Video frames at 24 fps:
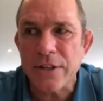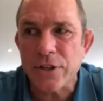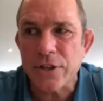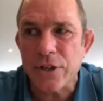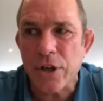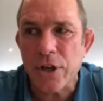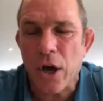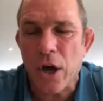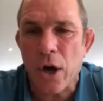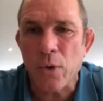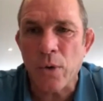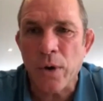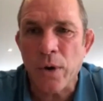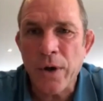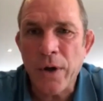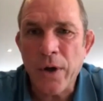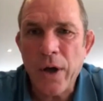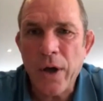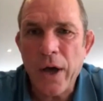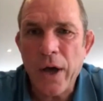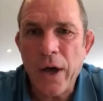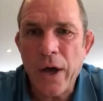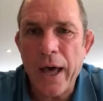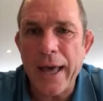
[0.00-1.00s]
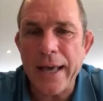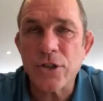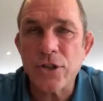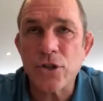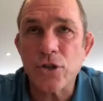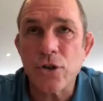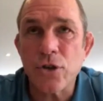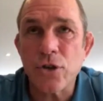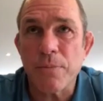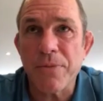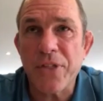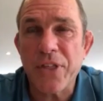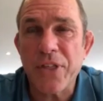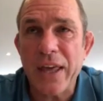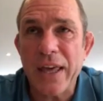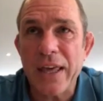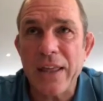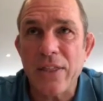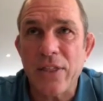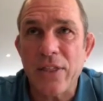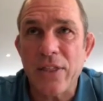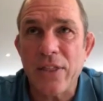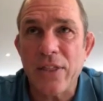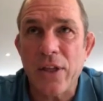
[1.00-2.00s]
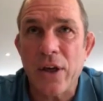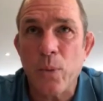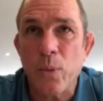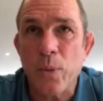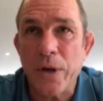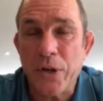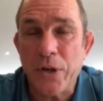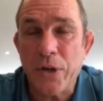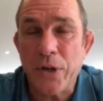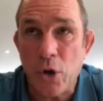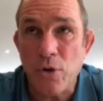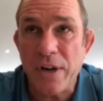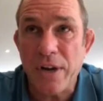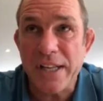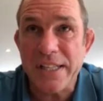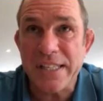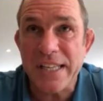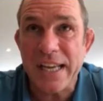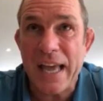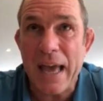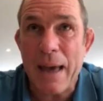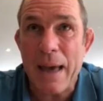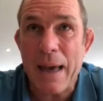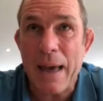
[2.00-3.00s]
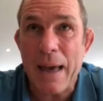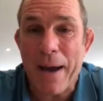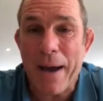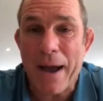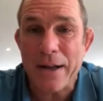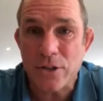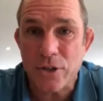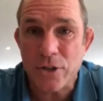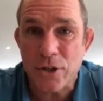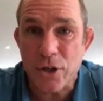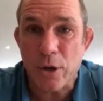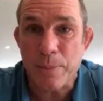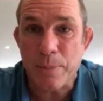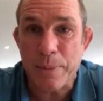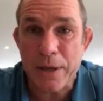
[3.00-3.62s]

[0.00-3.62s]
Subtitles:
So it's something that we do need to get back to,